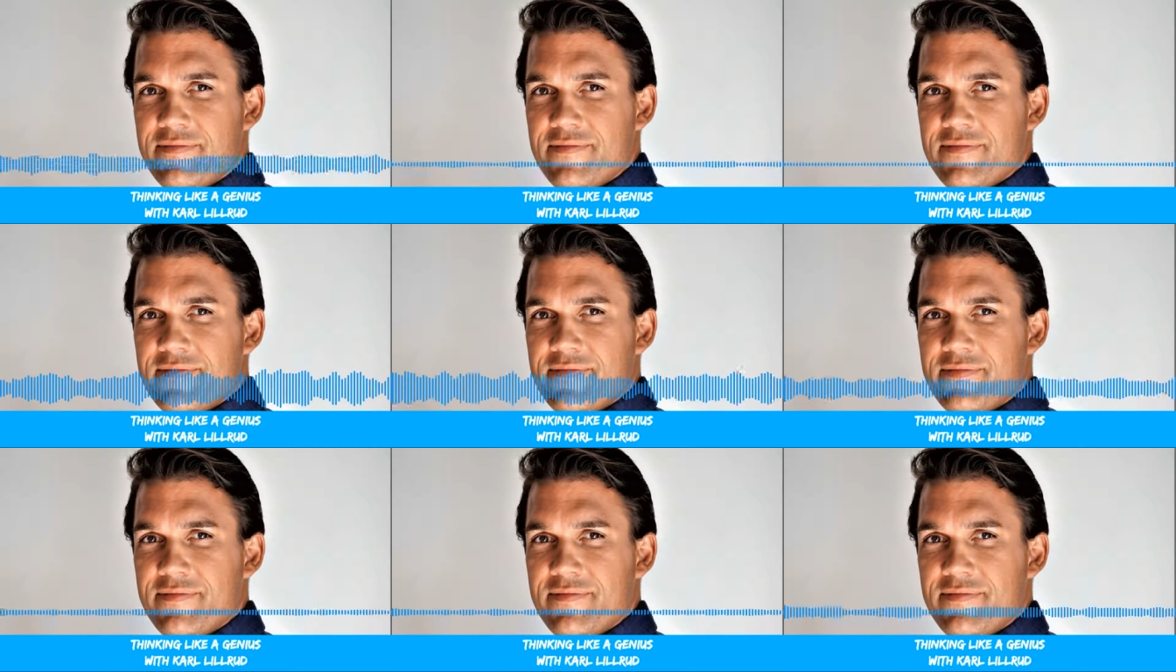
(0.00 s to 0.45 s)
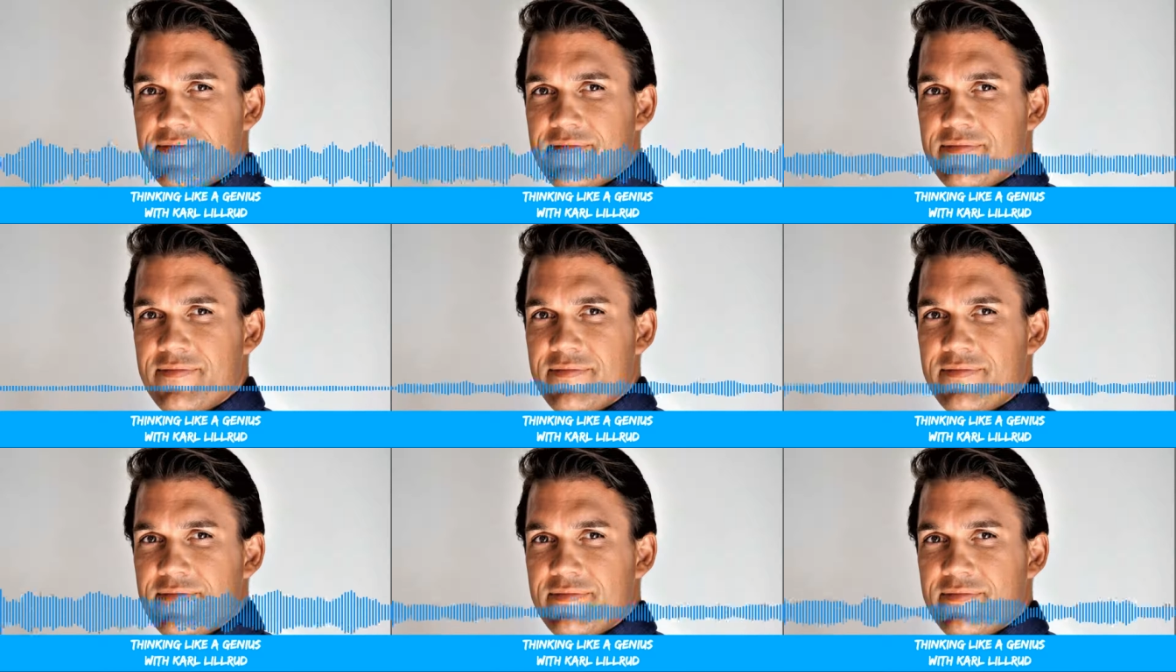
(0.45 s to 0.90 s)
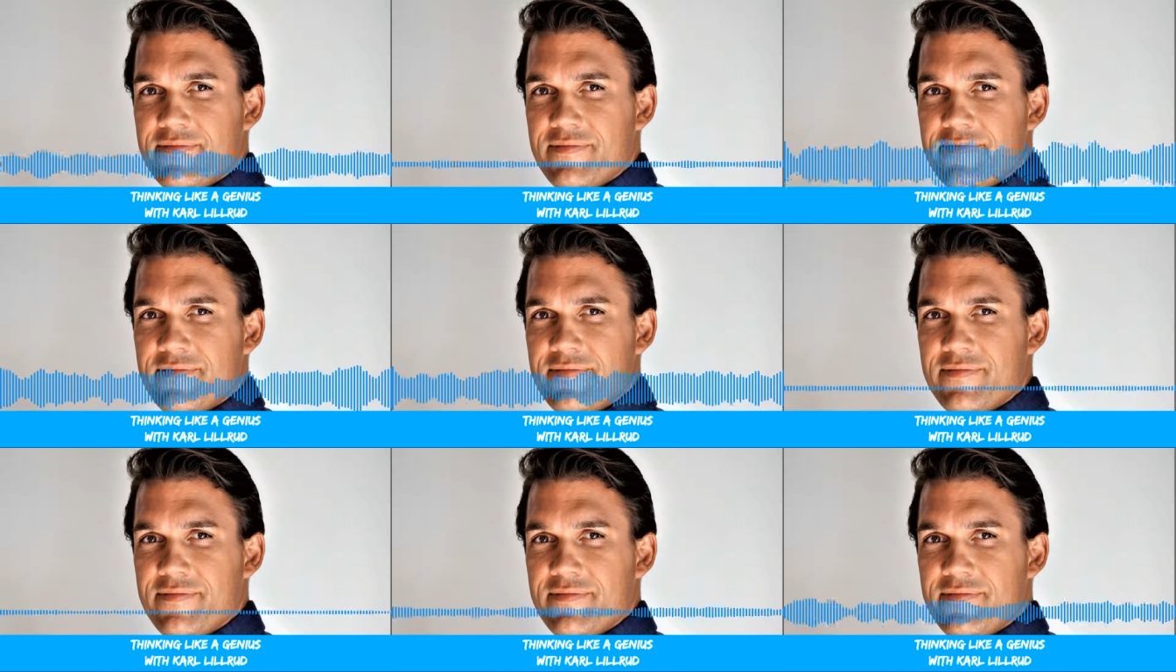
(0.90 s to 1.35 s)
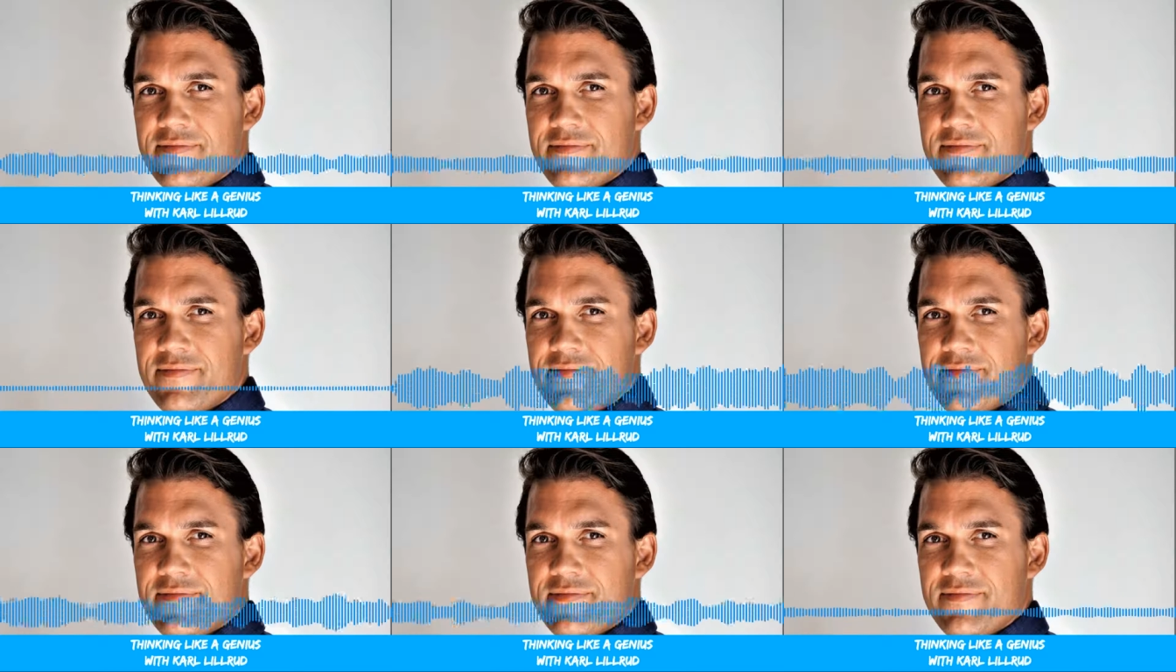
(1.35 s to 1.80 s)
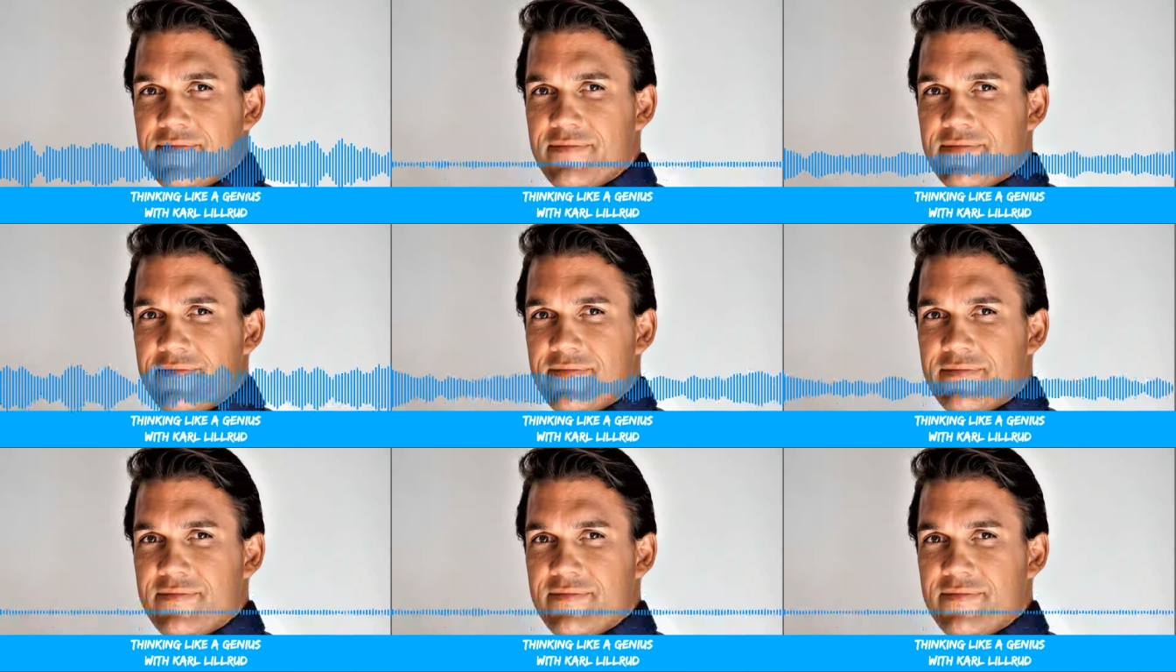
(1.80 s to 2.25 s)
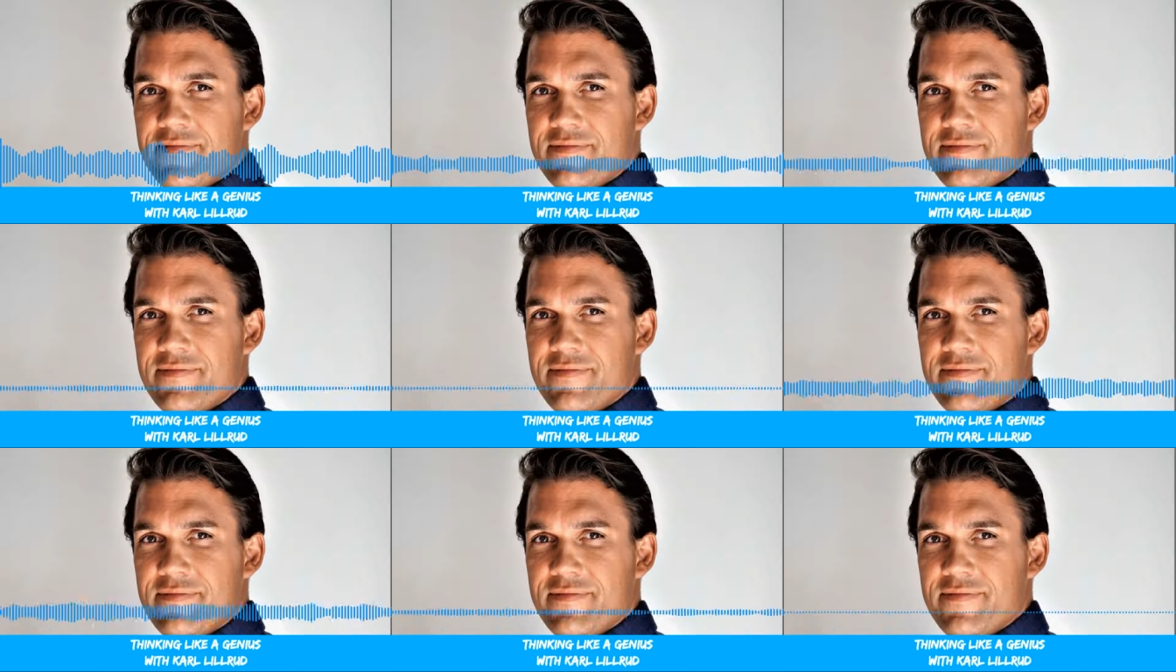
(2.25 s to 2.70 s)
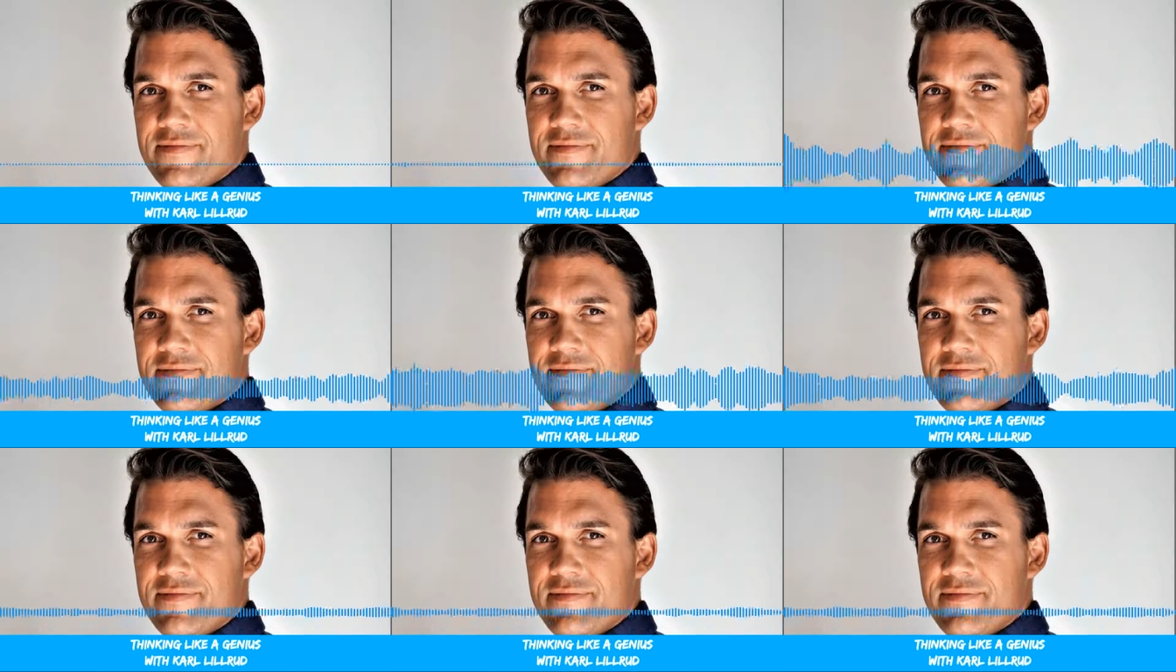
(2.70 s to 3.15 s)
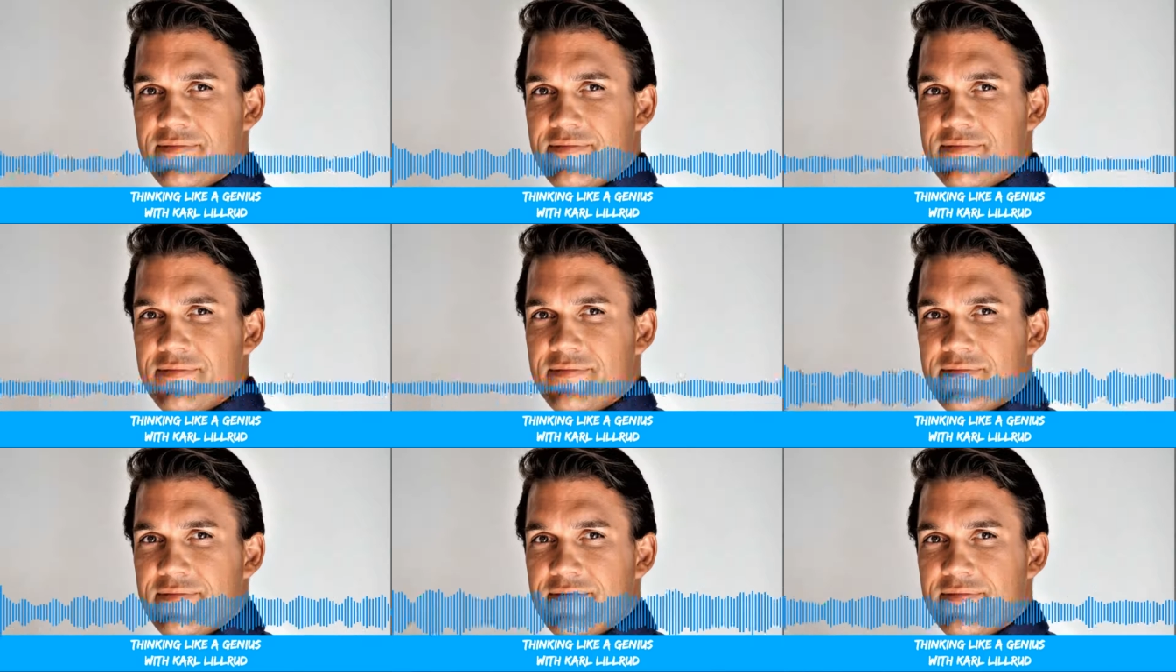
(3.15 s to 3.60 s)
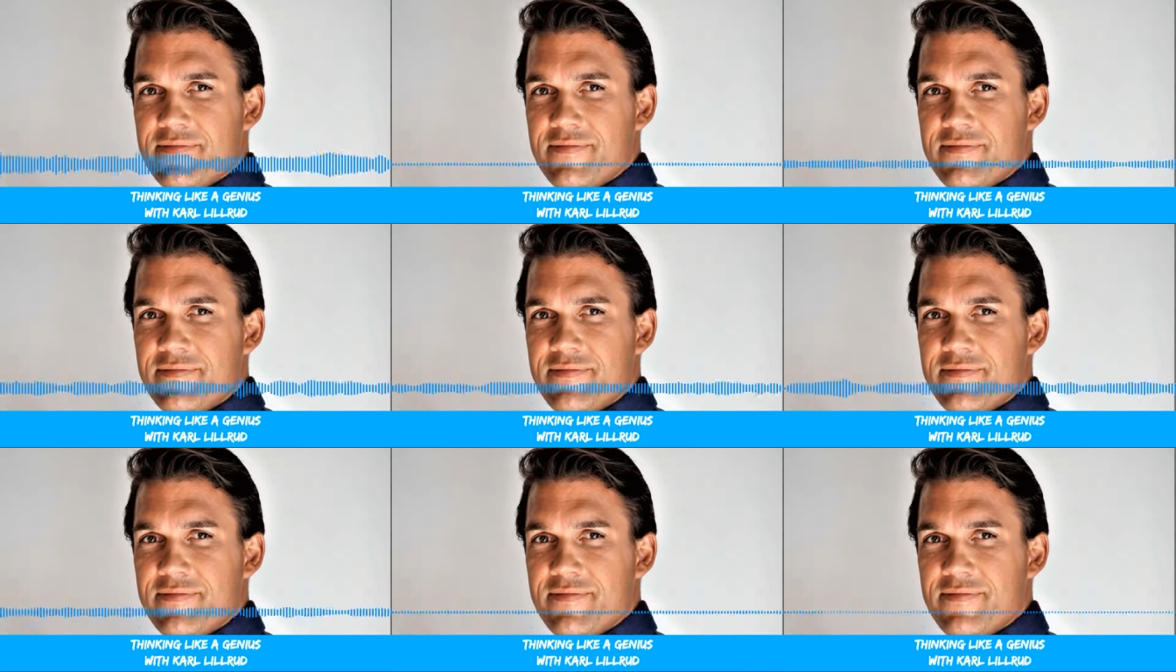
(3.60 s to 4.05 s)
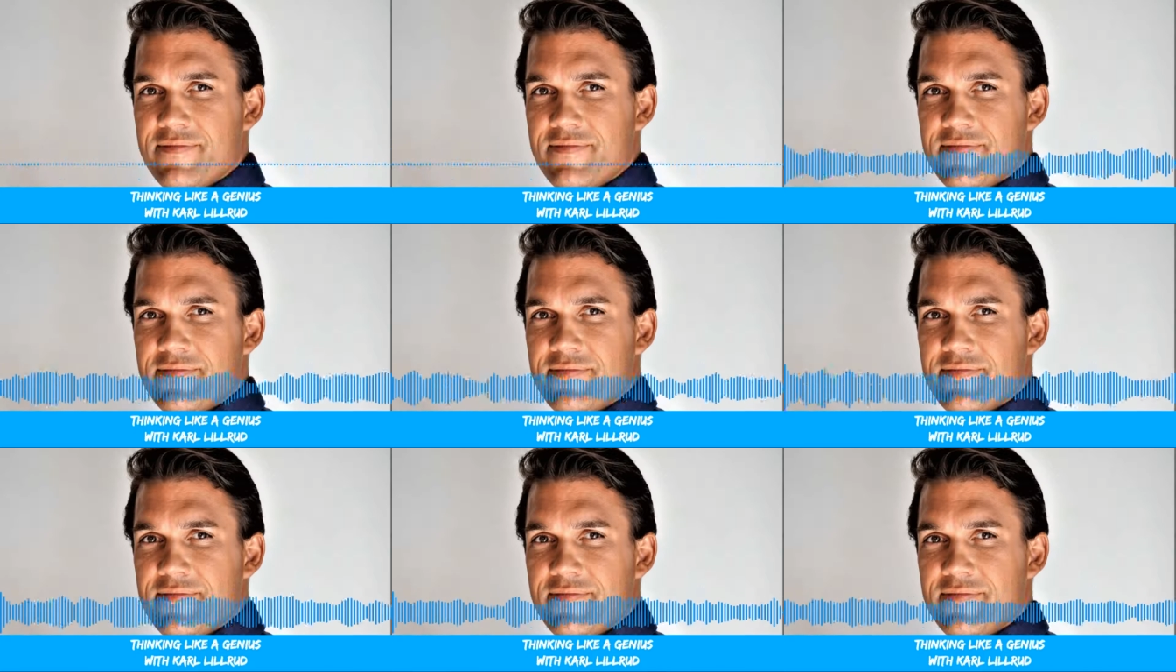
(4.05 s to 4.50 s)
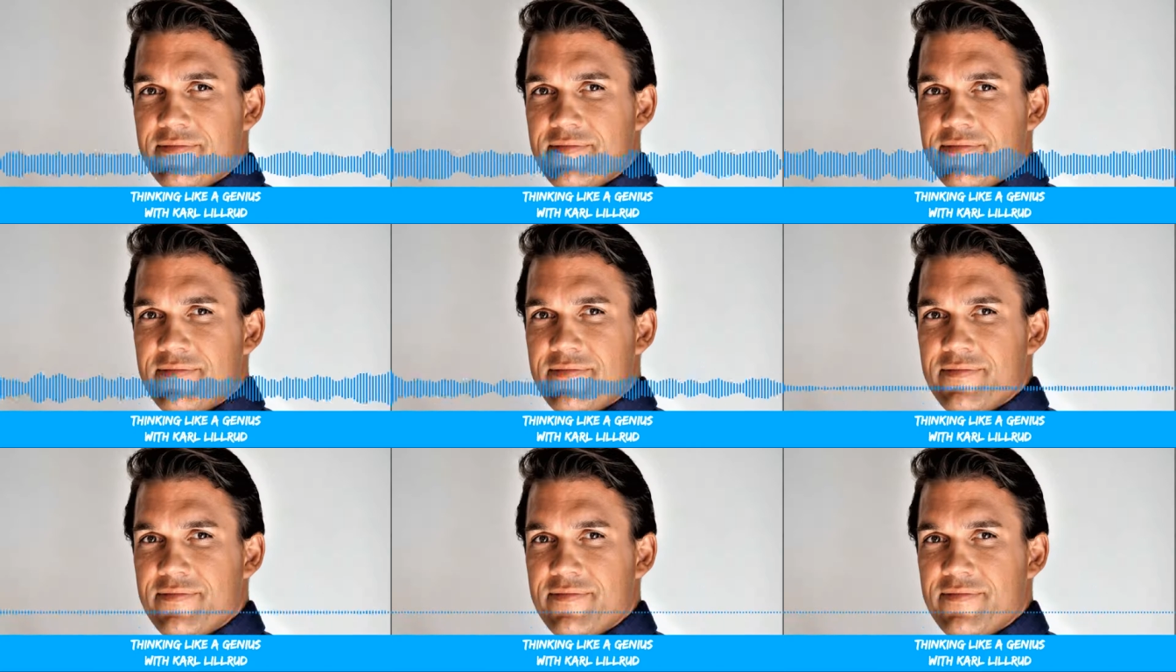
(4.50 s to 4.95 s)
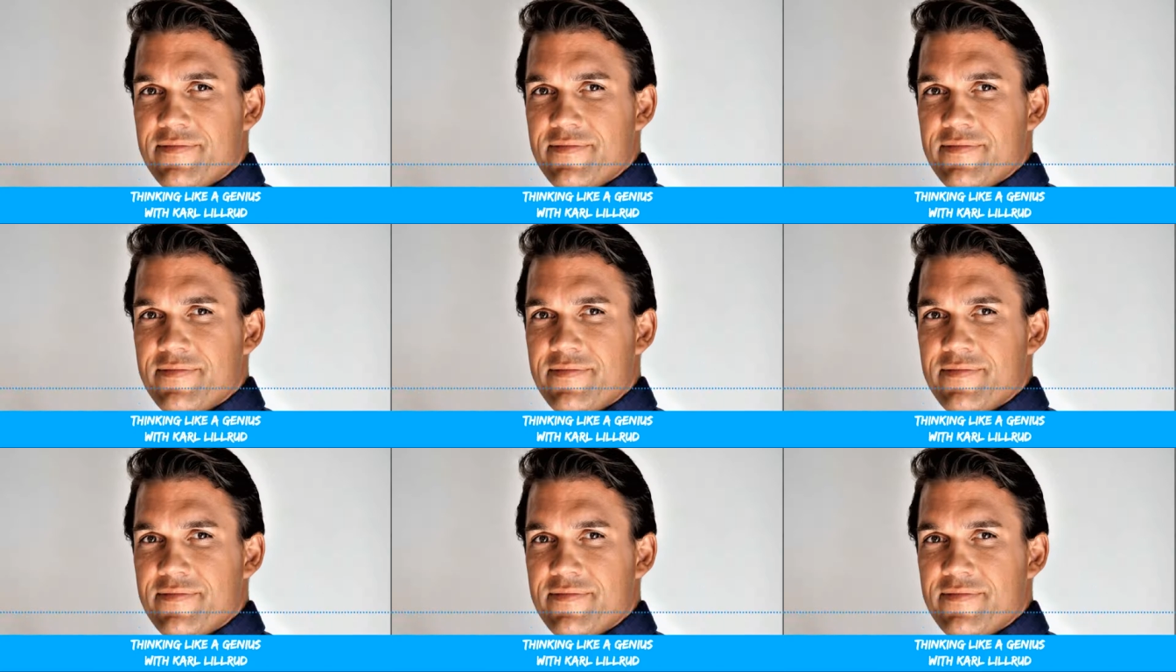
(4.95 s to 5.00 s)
to think outside the box and find alternative paths and routes. Uh,